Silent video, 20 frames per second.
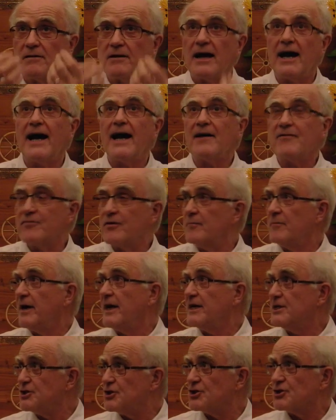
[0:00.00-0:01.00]

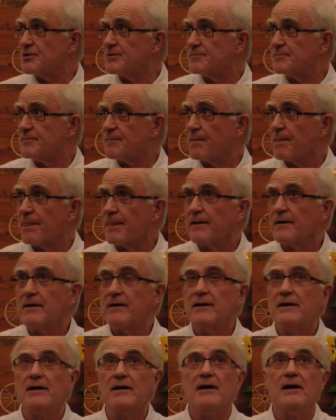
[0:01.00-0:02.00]
affirmation,
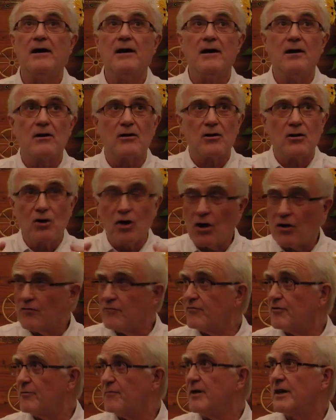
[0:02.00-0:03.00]

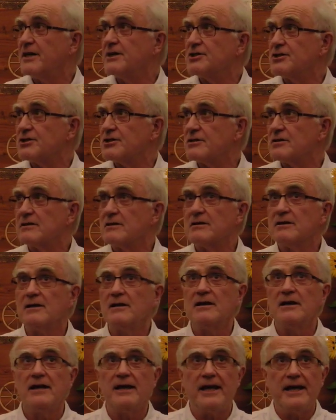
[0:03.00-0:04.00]
confirmation
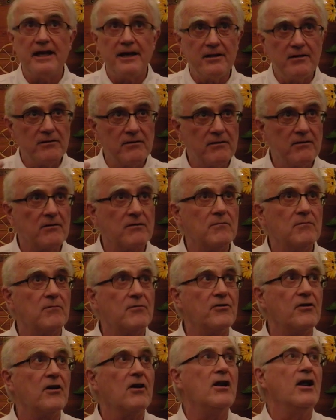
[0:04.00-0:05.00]
in
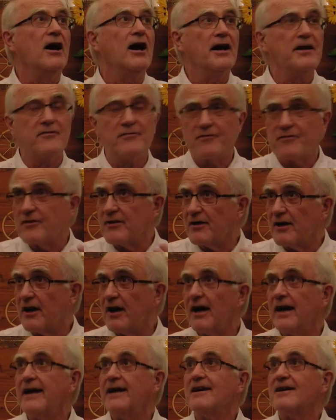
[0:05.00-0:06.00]
the life that
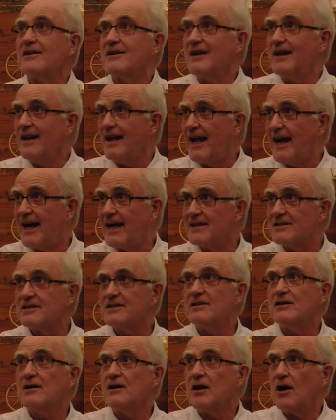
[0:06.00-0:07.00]
I had led
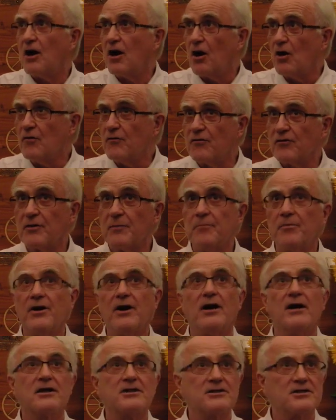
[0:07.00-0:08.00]
over the
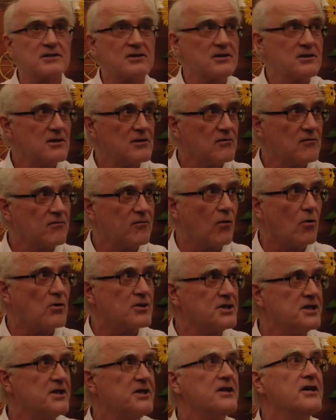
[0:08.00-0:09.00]
past
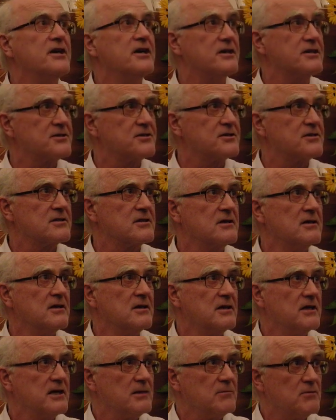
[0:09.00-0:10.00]
40 years.
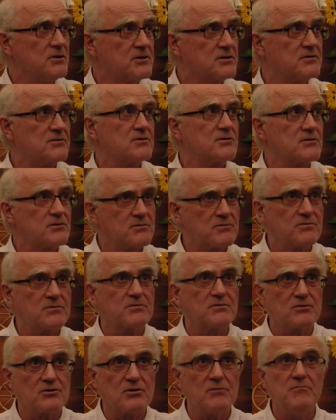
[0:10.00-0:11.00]
It was
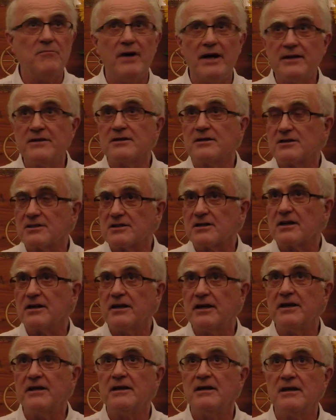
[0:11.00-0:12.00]

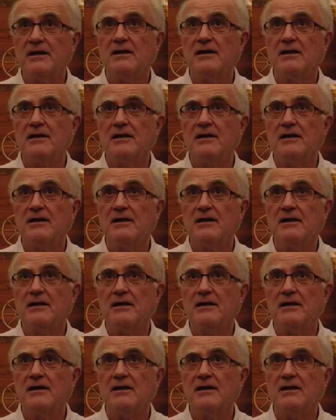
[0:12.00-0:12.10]
tremendously